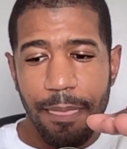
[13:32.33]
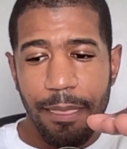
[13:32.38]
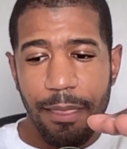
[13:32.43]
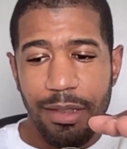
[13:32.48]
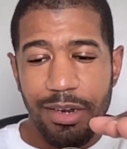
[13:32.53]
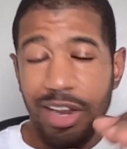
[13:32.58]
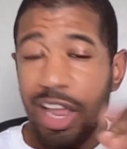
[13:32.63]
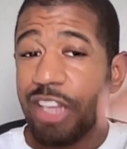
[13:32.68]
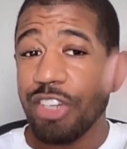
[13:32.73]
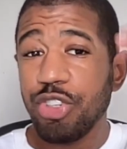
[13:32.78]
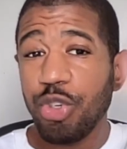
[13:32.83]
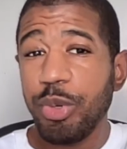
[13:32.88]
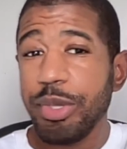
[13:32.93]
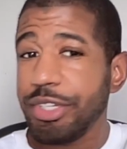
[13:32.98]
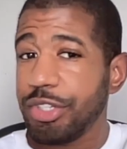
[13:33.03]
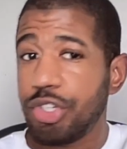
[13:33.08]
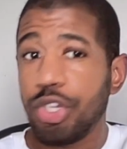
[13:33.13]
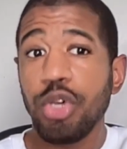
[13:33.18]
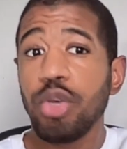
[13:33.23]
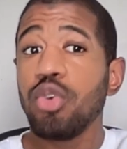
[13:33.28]
not doing
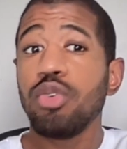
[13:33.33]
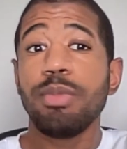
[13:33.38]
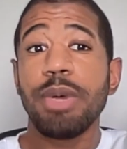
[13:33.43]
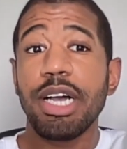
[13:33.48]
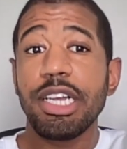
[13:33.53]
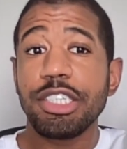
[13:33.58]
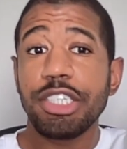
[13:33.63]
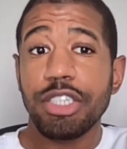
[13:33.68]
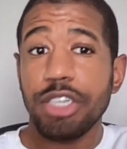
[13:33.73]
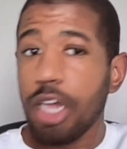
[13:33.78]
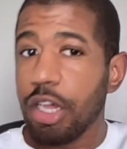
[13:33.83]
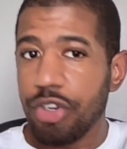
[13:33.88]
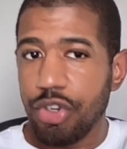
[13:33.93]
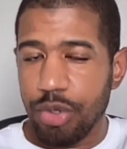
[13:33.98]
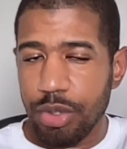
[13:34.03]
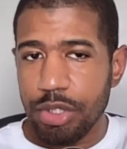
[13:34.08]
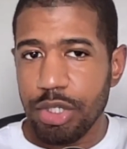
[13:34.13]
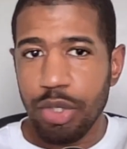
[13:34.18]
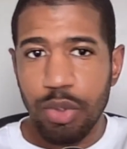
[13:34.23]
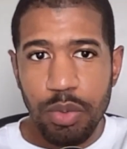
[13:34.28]
too much, not
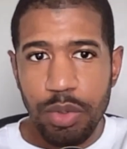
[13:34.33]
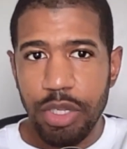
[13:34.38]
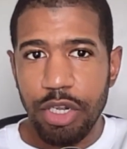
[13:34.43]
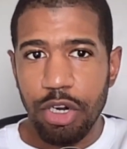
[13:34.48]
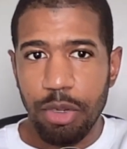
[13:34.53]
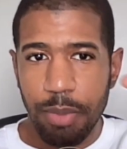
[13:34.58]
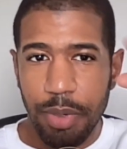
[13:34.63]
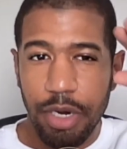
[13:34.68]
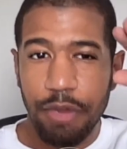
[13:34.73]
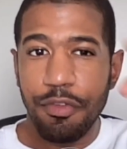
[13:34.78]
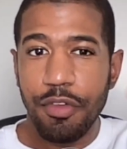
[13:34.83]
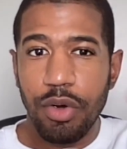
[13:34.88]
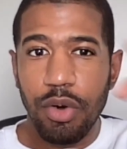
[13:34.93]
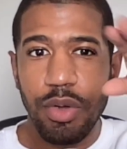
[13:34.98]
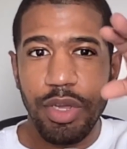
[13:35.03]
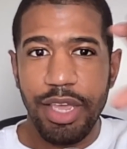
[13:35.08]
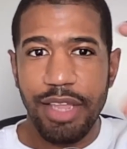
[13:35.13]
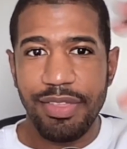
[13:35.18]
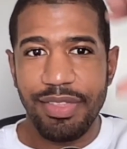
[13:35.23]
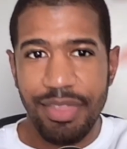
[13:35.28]
doing too little, but if you don't
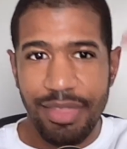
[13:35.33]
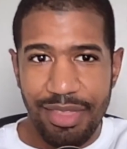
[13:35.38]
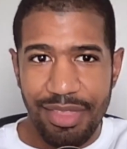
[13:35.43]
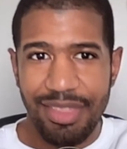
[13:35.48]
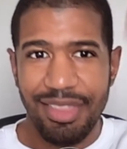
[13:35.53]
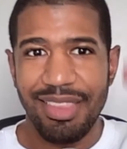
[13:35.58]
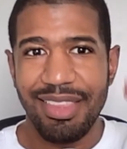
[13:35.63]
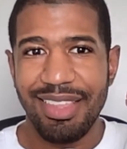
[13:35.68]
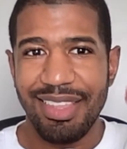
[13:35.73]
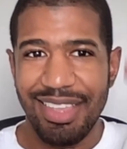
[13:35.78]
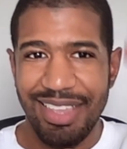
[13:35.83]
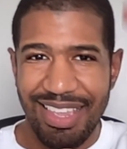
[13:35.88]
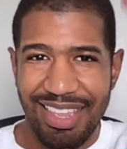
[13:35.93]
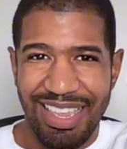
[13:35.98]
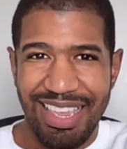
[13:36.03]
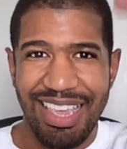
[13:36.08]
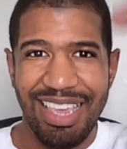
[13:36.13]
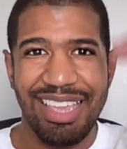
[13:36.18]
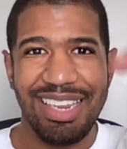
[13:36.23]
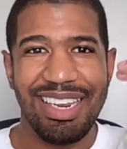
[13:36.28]
get
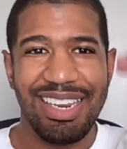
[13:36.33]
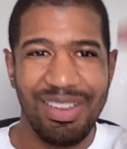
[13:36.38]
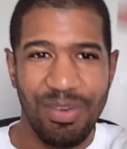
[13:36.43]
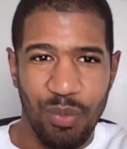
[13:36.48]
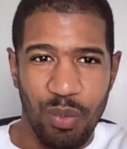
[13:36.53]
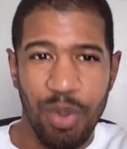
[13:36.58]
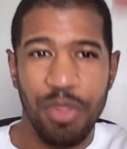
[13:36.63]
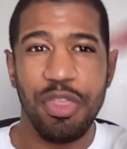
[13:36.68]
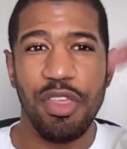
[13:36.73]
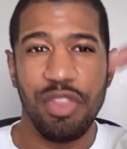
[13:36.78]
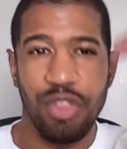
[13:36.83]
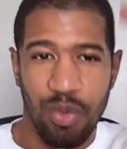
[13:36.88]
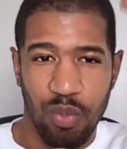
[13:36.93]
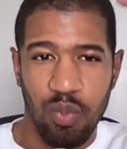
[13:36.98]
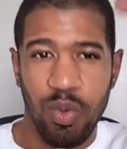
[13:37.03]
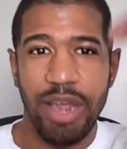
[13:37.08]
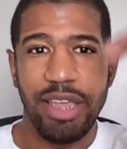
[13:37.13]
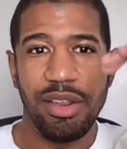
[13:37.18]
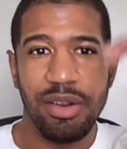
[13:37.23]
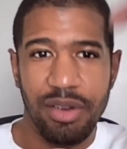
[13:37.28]
it within the
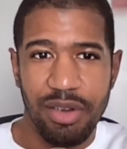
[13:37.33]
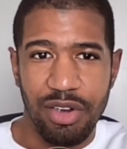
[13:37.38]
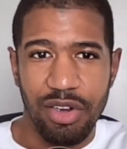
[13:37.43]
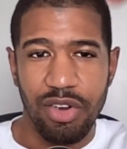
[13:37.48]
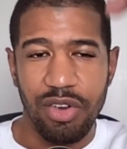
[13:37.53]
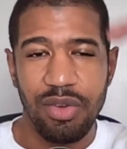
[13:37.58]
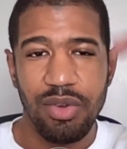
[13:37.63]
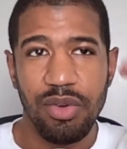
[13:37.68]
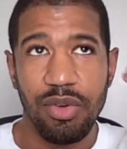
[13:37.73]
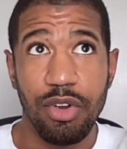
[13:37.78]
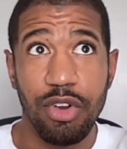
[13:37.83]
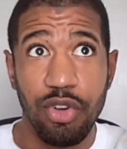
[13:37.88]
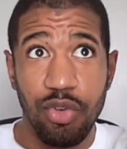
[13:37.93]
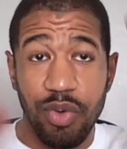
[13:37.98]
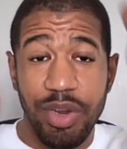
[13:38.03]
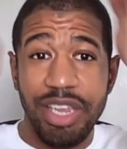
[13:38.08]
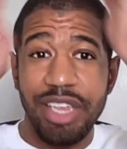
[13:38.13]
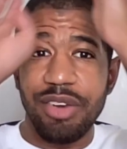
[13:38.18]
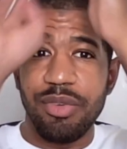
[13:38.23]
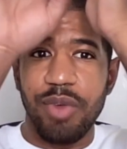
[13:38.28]
right
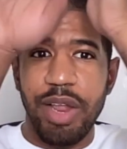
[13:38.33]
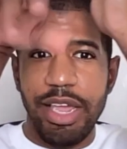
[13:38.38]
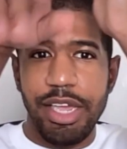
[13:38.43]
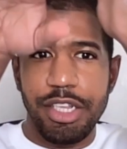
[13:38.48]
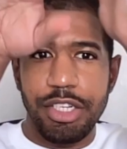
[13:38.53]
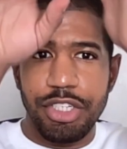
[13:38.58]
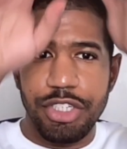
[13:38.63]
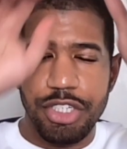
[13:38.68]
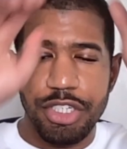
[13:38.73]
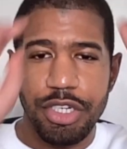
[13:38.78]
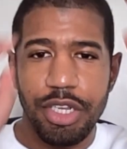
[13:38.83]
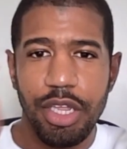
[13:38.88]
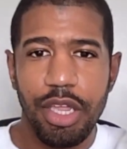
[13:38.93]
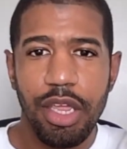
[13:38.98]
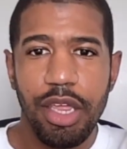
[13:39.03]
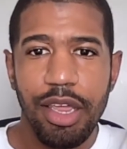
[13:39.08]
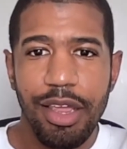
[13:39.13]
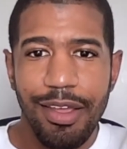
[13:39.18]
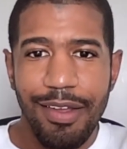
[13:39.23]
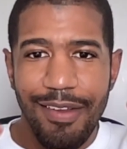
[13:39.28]
green range,
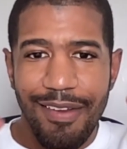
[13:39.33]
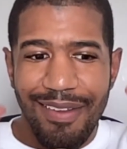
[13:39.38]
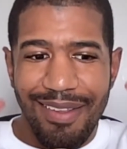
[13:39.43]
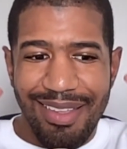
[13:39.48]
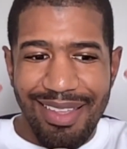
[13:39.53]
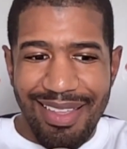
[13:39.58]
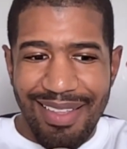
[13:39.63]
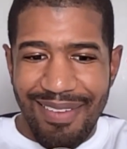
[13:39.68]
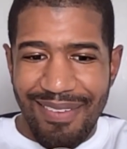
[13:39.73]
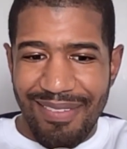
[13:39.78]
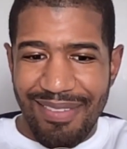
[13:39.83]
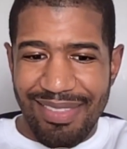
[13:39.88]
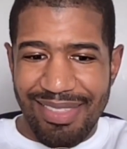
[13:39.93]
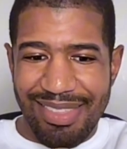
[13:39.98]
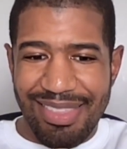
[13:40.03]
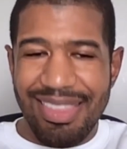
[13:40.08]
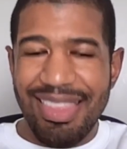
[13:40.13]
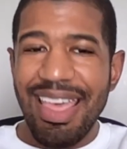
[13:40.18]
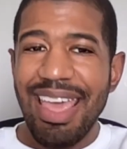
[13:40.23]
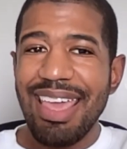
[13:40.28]

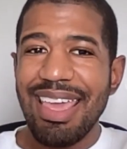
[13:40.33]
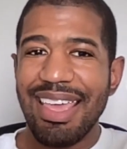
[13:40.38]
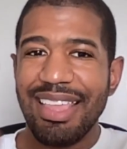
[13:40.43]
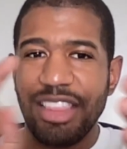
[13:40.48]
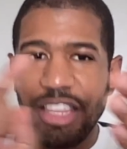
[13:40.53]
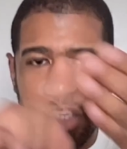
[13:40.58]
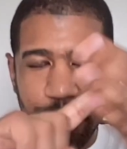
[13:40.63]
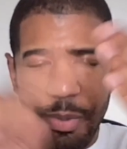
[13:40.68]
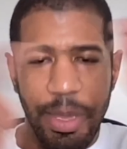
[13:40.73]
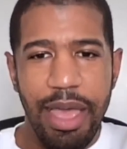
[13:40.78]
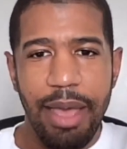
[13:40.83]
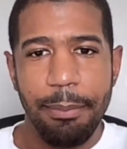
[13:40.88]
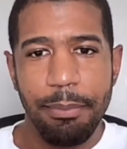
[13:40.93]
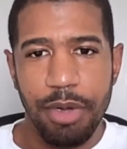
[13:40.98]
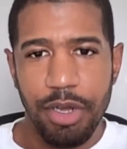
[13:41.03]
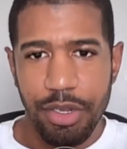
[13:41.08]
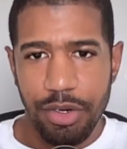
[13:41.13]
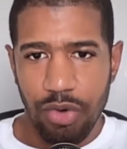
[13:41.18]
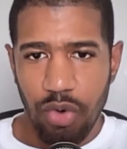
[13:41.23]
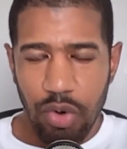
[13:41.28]
they hit the spam
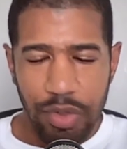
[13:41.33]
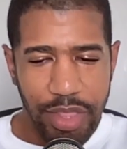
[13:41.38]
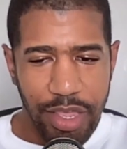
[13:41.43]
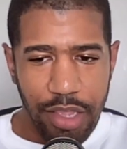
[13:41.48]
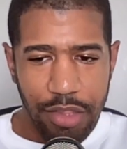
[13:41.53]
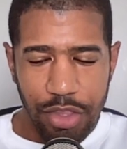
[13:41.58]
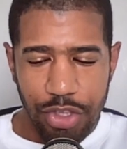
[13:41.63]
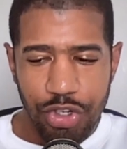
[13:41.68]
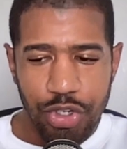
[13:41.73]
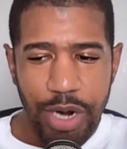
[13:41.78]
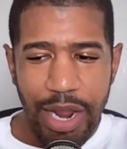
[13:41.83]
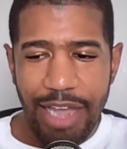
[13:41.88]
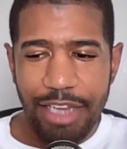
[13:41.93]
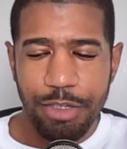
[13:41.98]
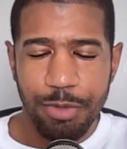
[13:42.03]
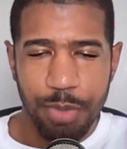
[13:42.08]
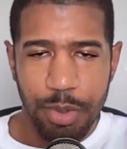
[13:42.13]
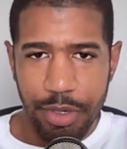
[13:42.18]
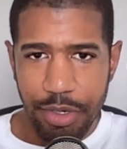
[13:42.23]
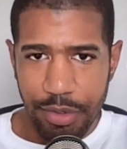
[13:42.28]
button or they hit the trash
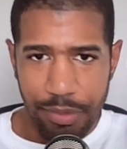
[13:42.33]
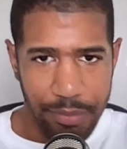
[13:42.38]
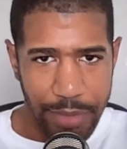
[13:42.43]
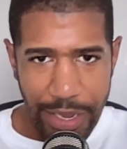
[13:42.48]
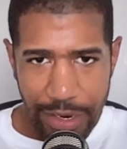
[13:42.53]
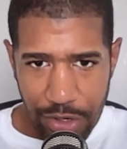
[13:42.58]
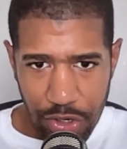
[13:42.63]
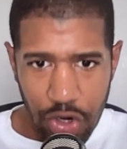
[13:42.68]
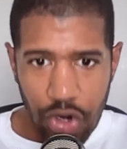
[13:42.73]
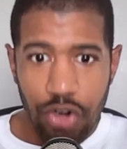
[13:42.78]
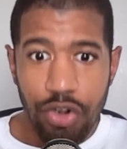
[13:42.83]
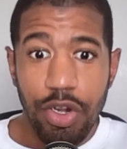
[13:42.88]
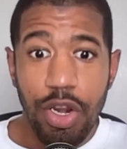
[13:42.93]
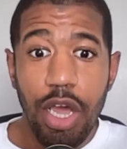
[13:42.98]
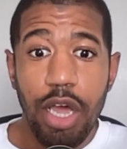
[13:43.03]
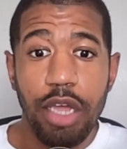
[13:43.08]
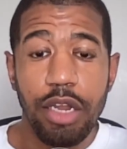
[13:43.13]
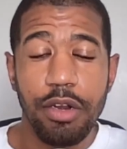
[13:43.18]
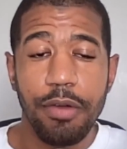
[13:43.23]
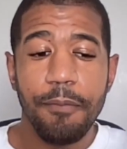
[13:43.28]
button, and you're
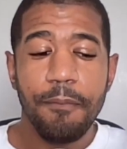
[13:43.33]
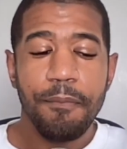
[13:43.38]
done.